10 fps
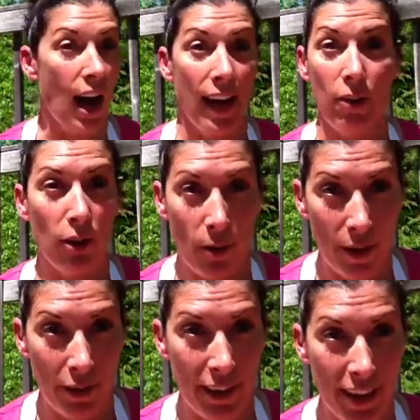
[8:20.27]
I don't know
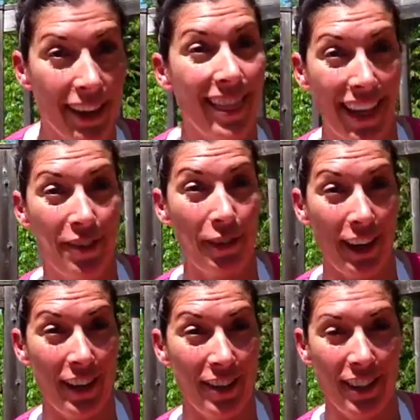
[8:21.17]
everything, that's for
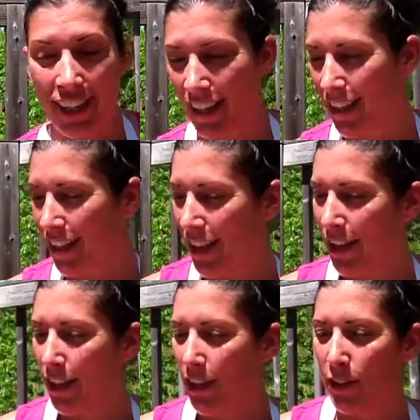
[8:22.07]
darn sure.
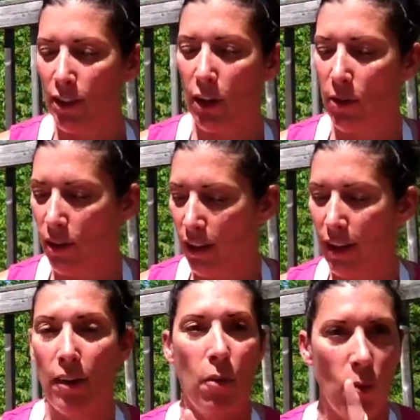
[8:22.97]
So
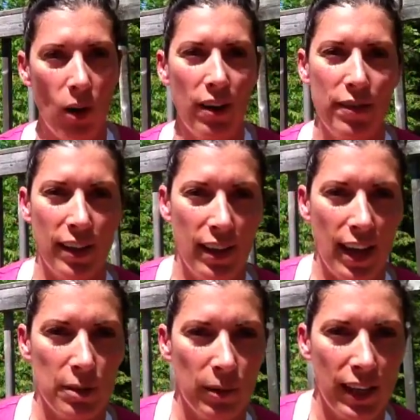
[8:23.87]
one of the
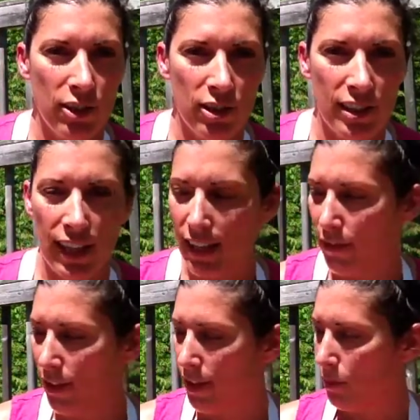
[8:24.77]
explanations they
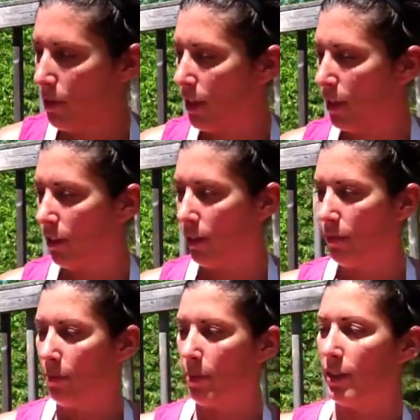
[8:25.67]
give in this particular
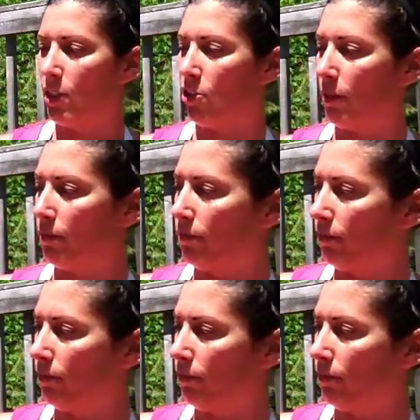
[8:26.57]
position,